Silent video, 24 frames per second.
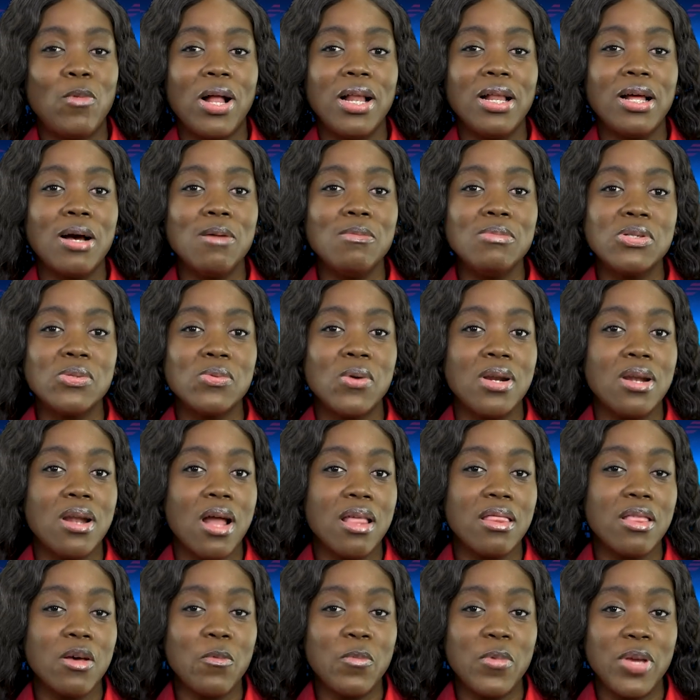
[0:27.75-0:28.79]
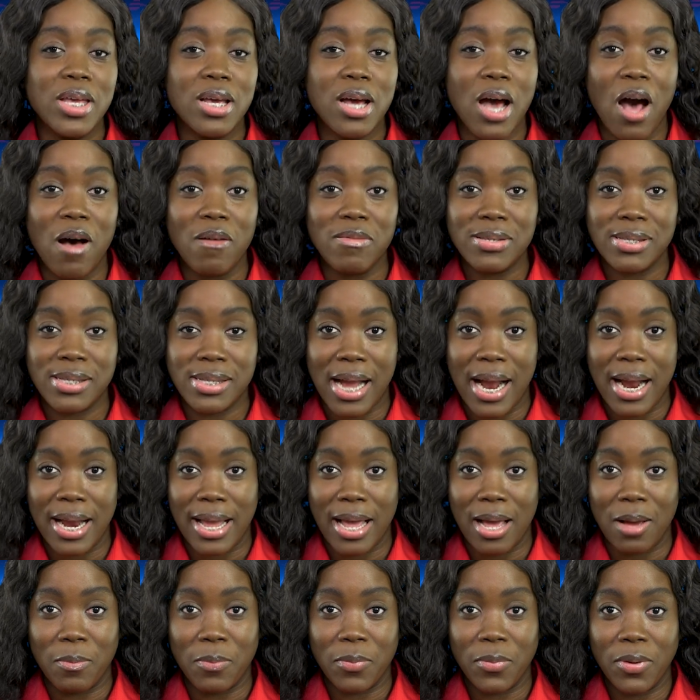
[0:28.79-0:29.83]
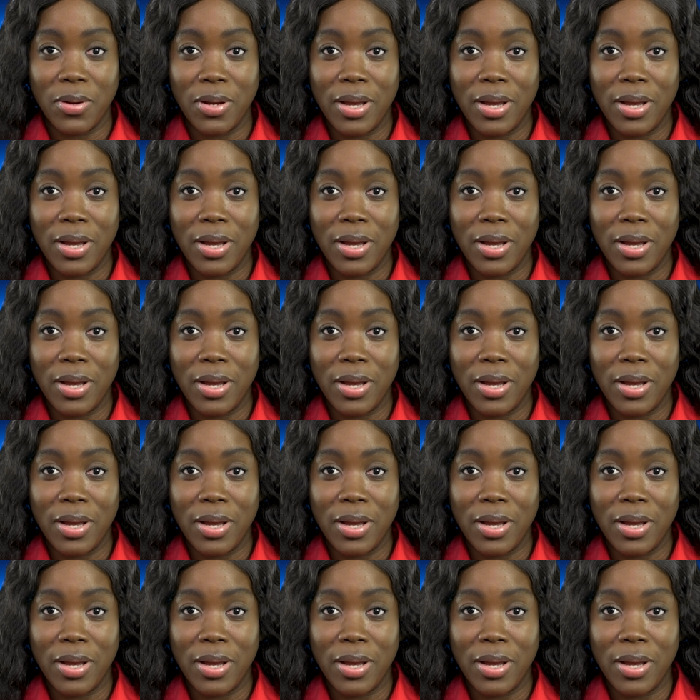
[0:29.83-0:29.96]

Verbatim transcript: welcome to another week of StarCap.